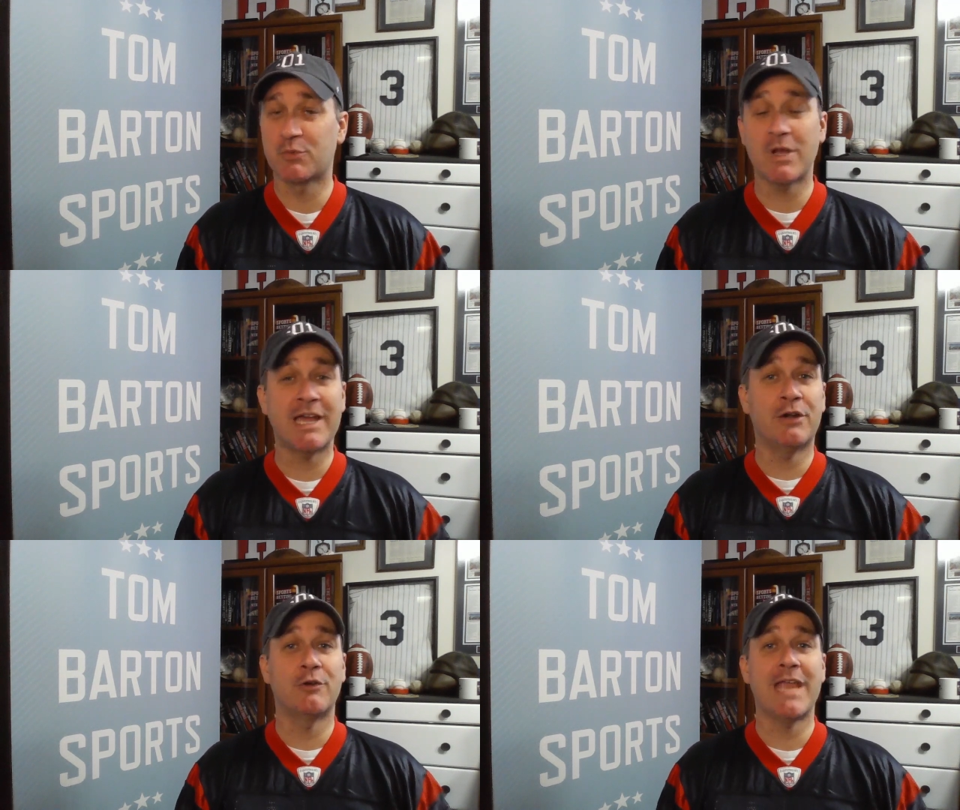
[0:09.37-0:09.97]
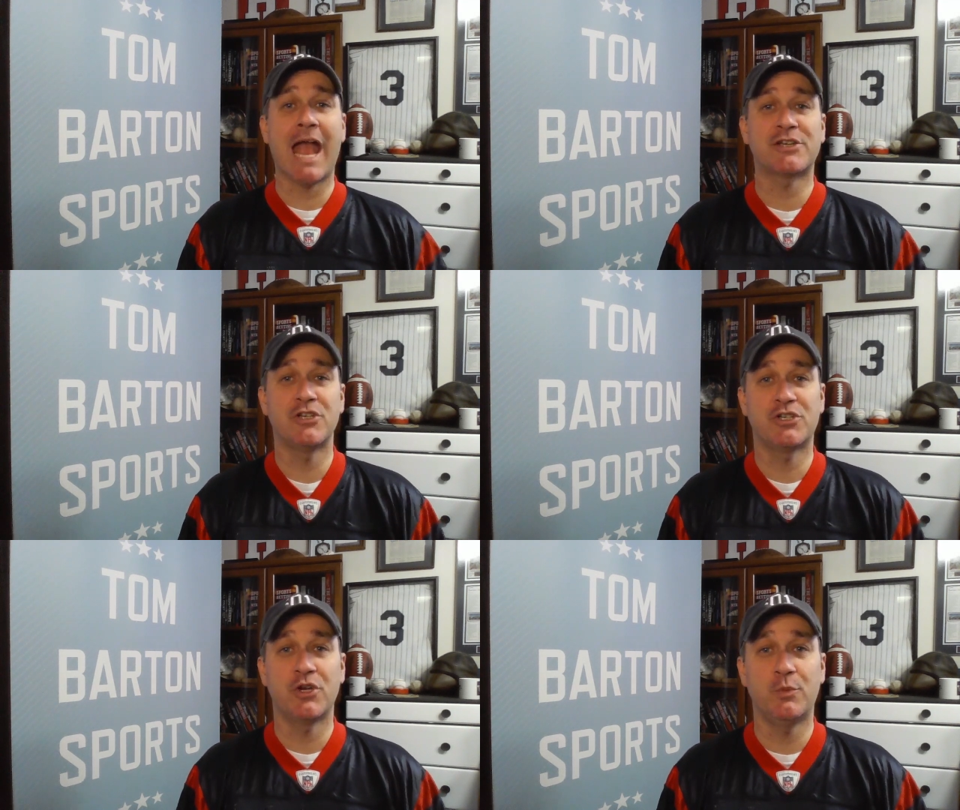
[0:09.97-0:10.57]
What kind of
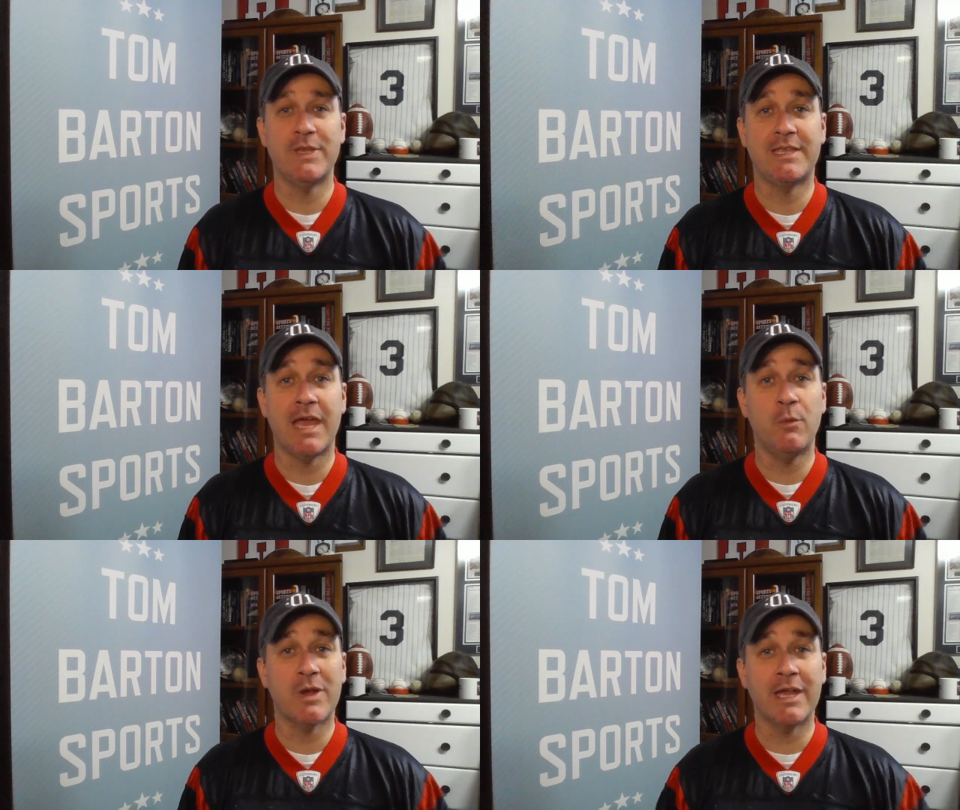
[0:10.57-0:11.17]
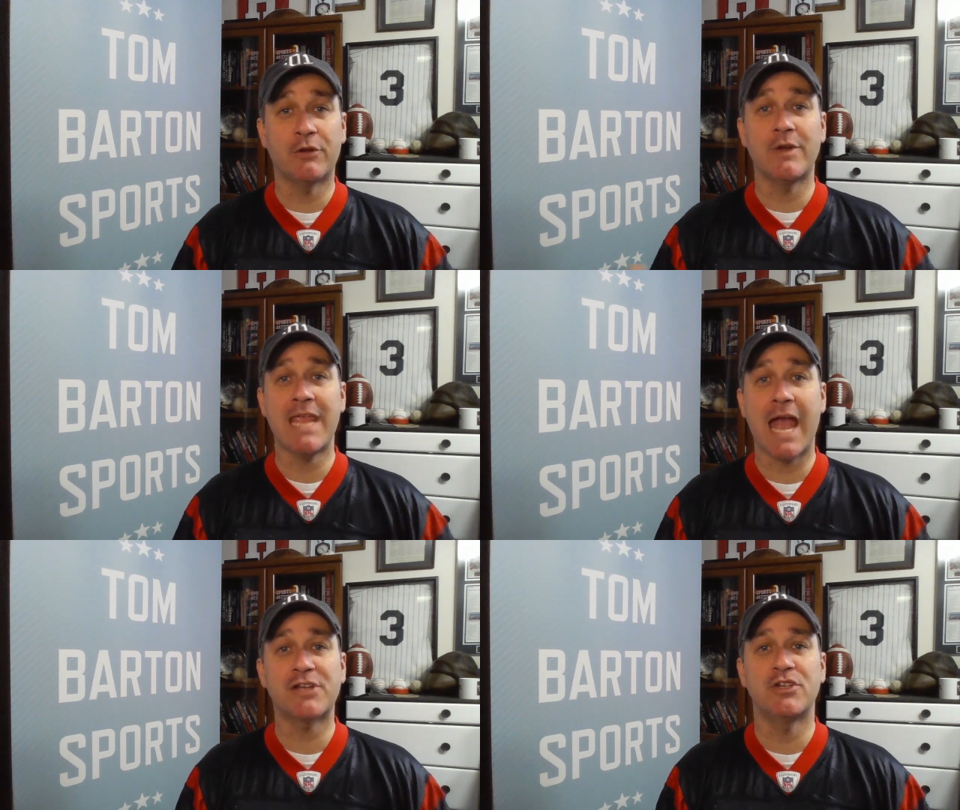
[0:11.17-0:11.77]
reaction should we get? And what kind of
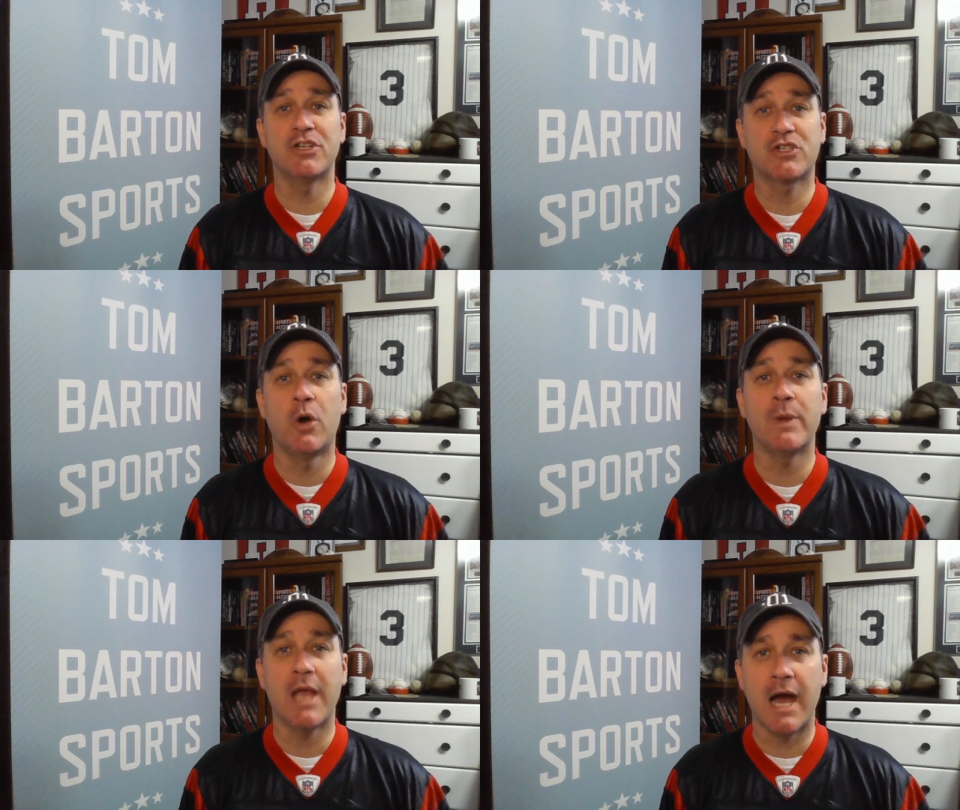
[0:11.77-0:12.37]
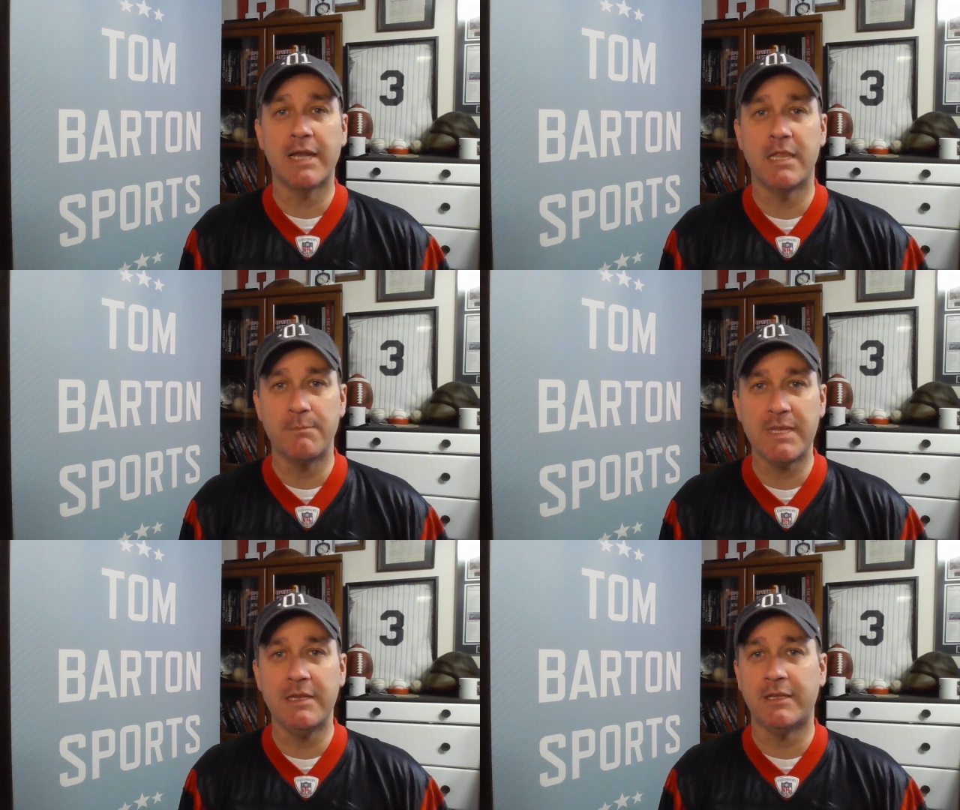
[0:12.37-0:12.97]
reaction is going on in the
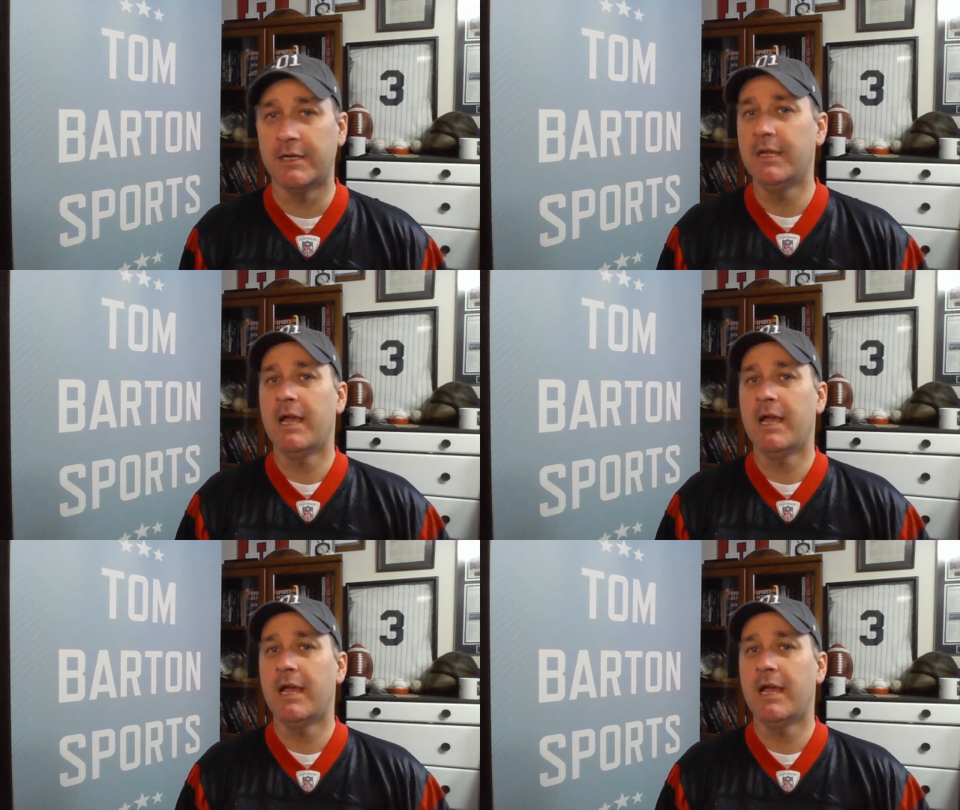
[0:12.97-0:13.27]
media?